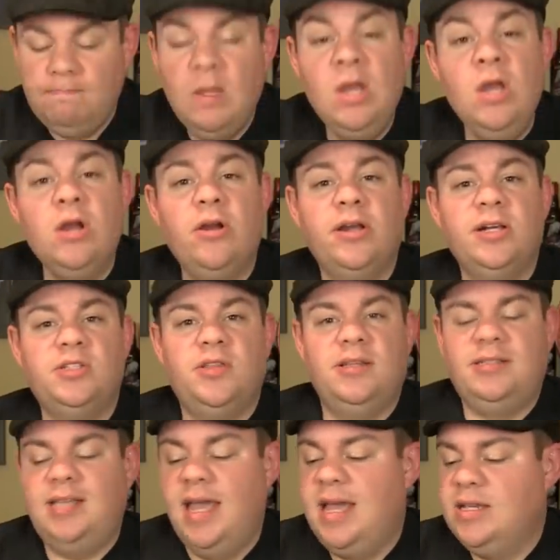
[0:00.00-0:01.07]
All right, guys, so the
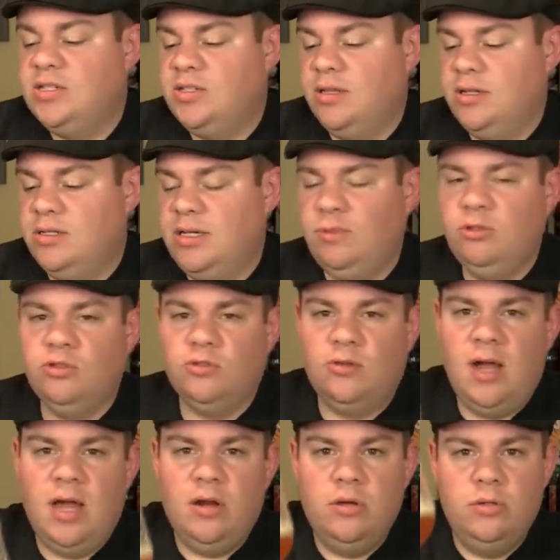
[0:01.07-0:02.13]
taste on the Double
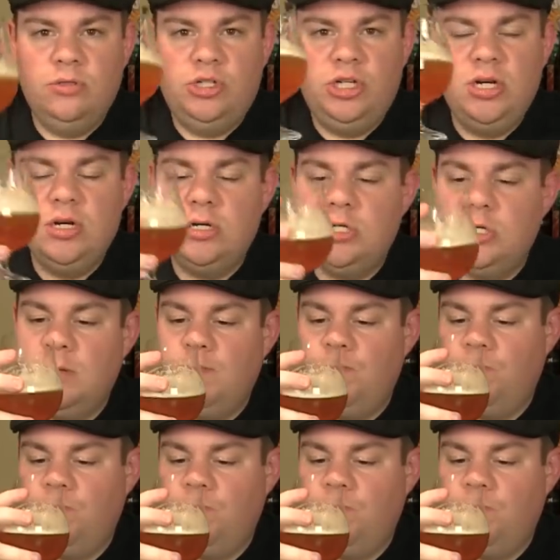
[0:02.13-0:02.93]
Dorado. Cheers.